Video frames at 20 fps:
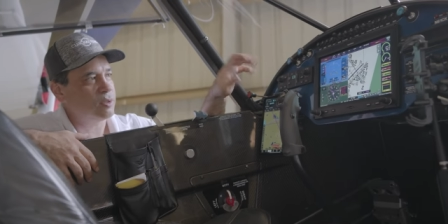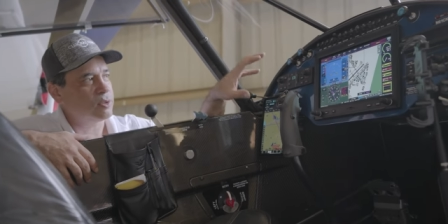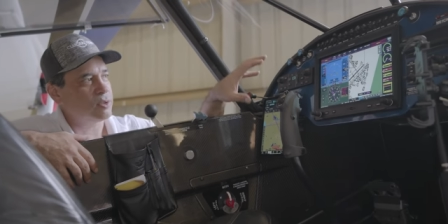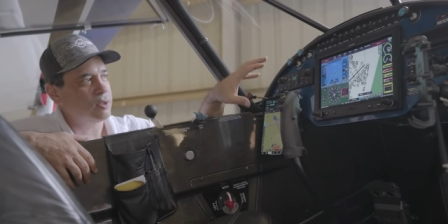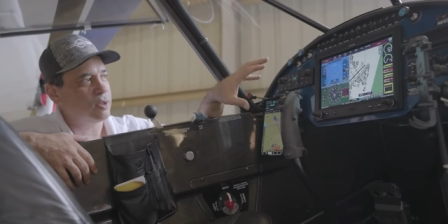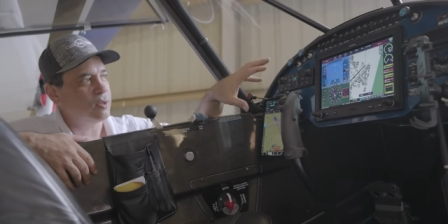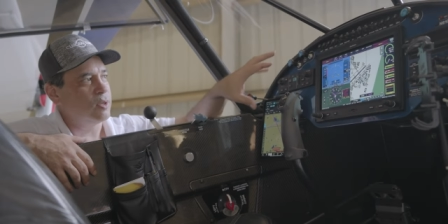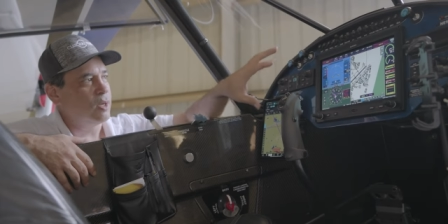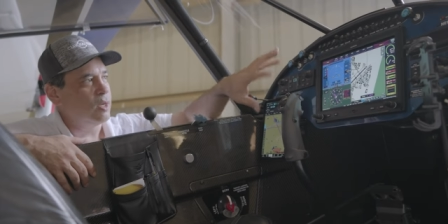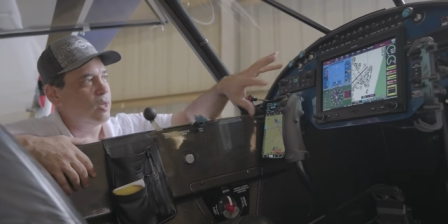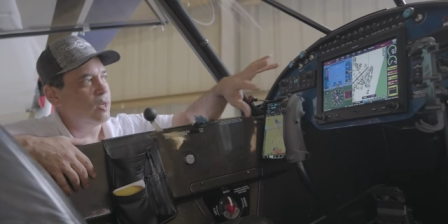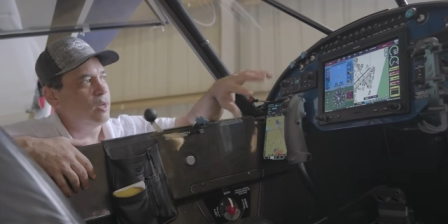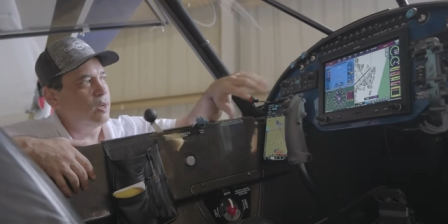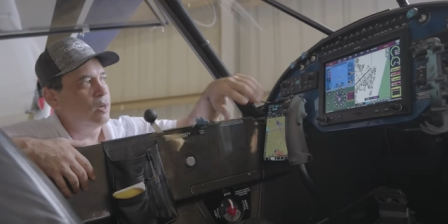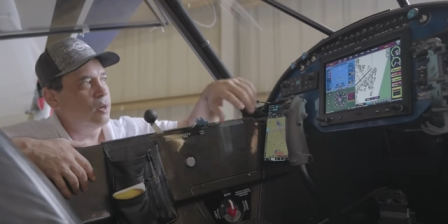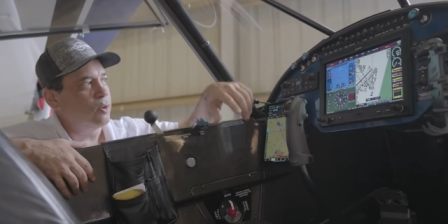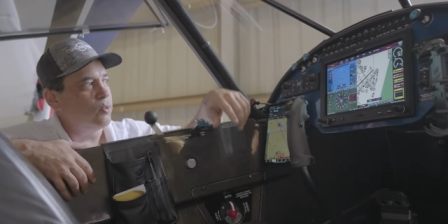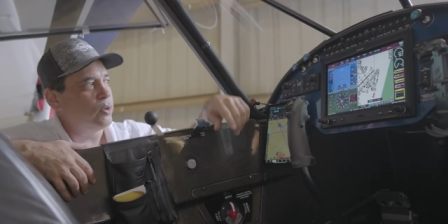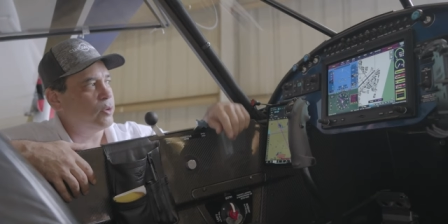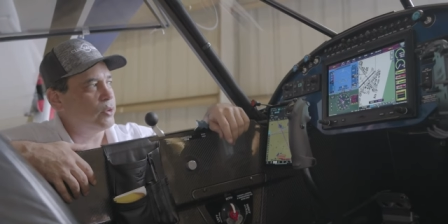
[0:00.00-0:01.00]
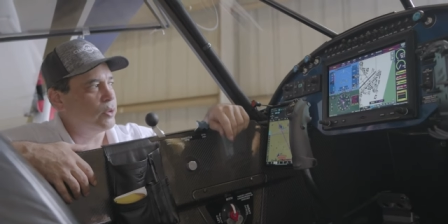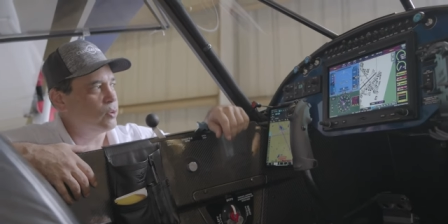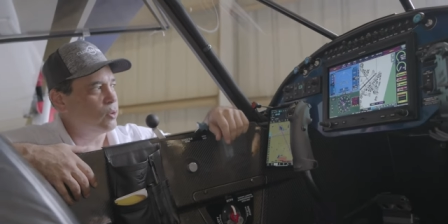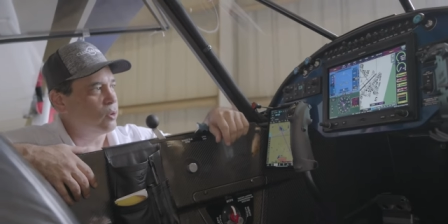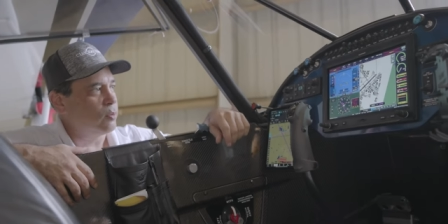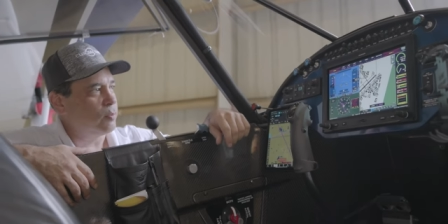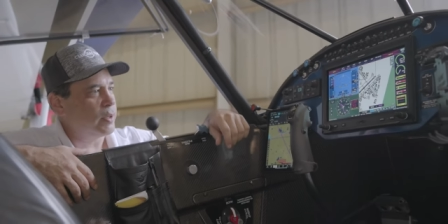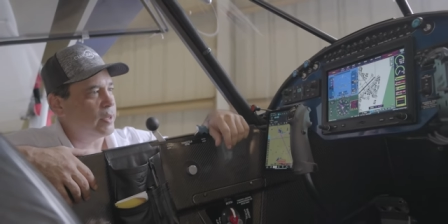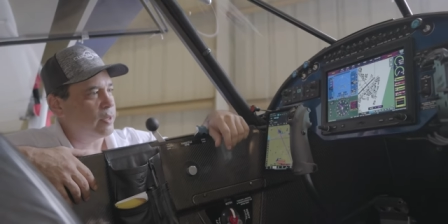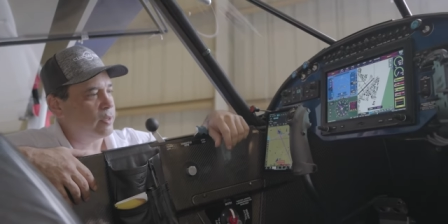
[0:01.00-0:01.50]
So really
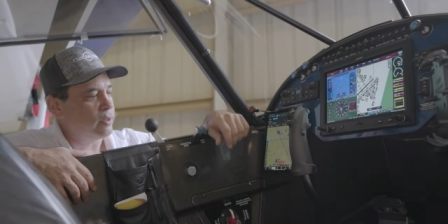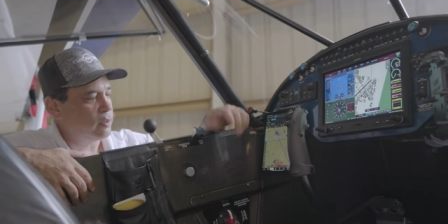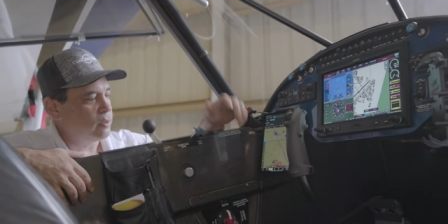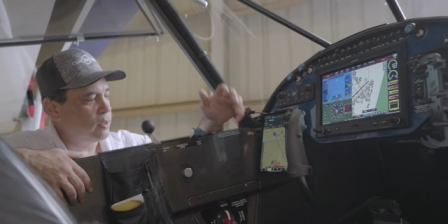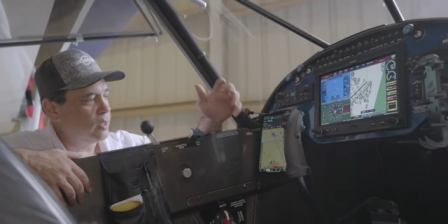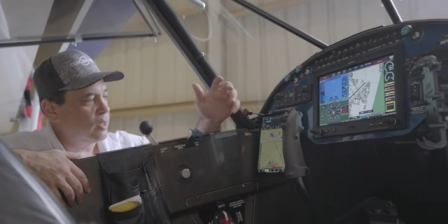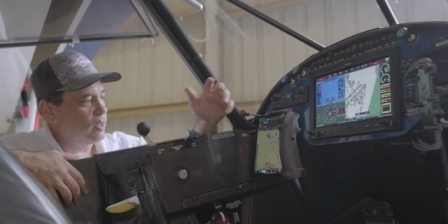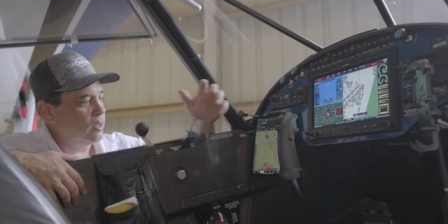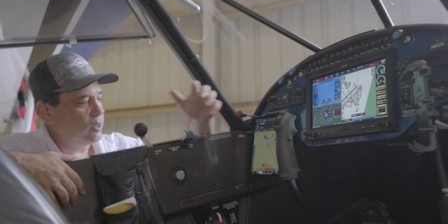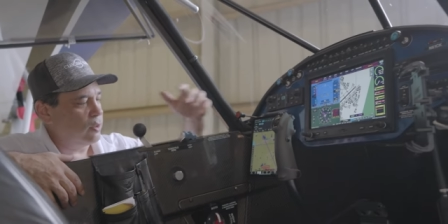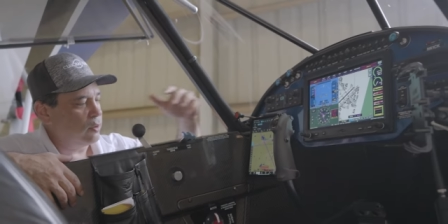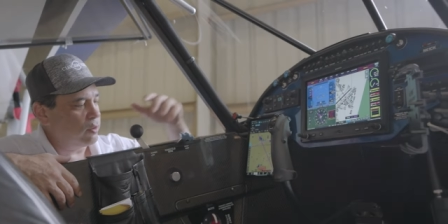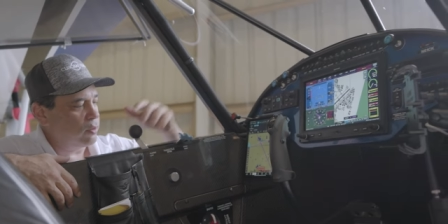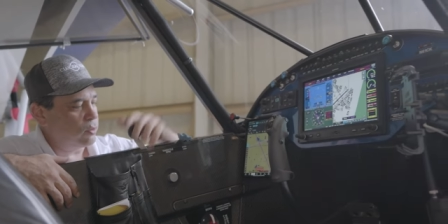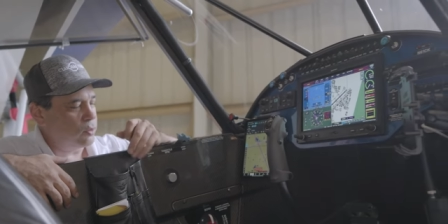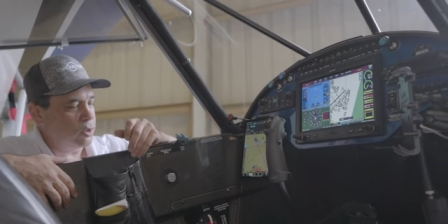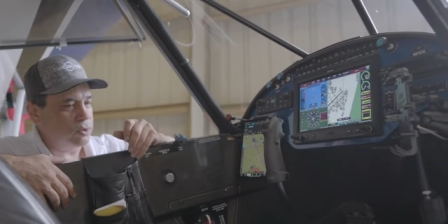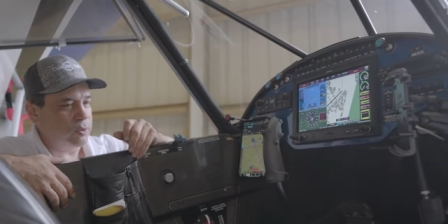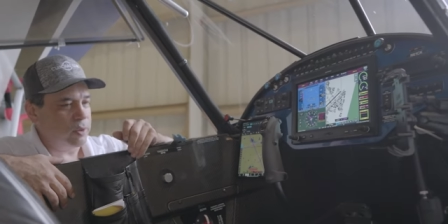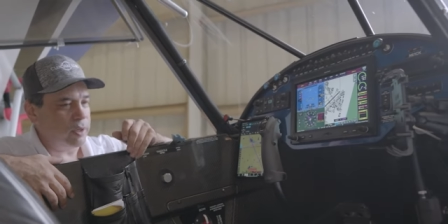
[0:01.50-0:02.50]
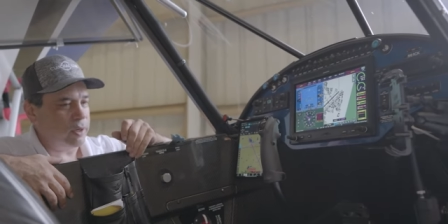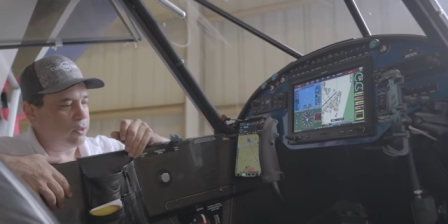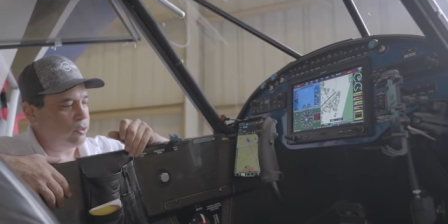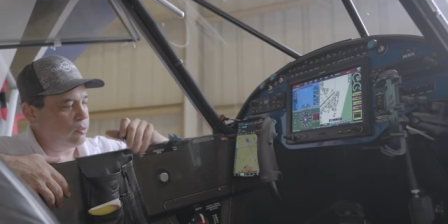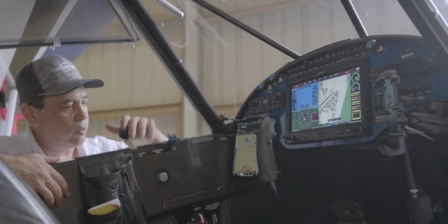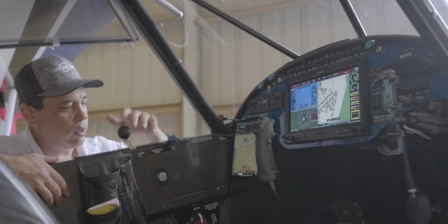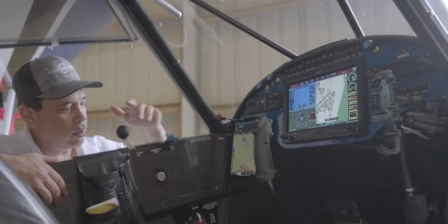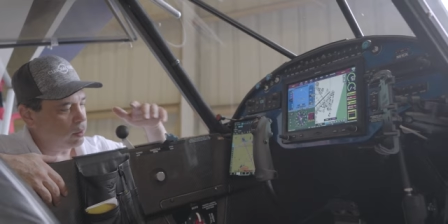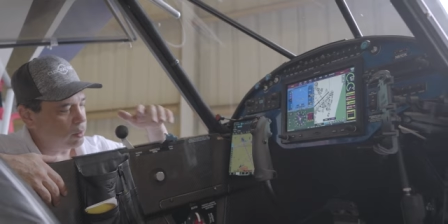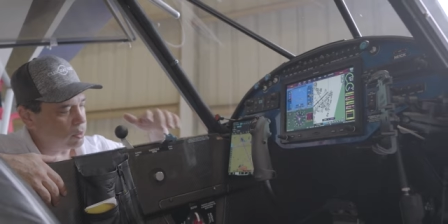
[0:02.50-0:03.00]
cool panel. Of course, we got our
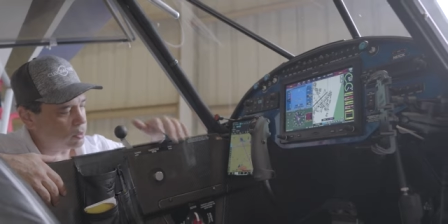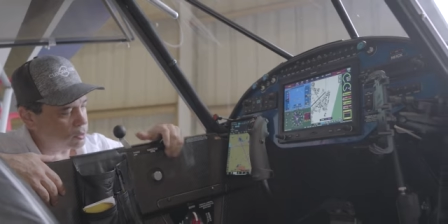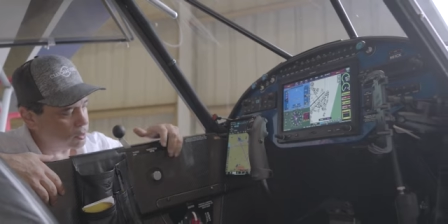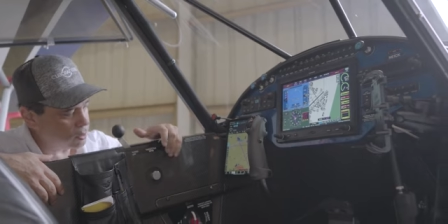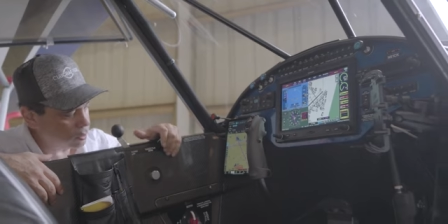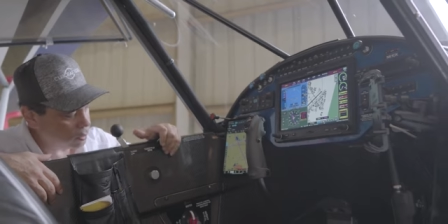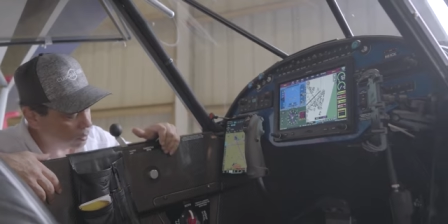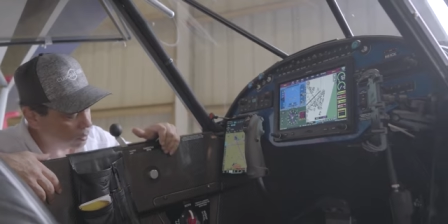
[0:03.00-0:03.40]
throttles.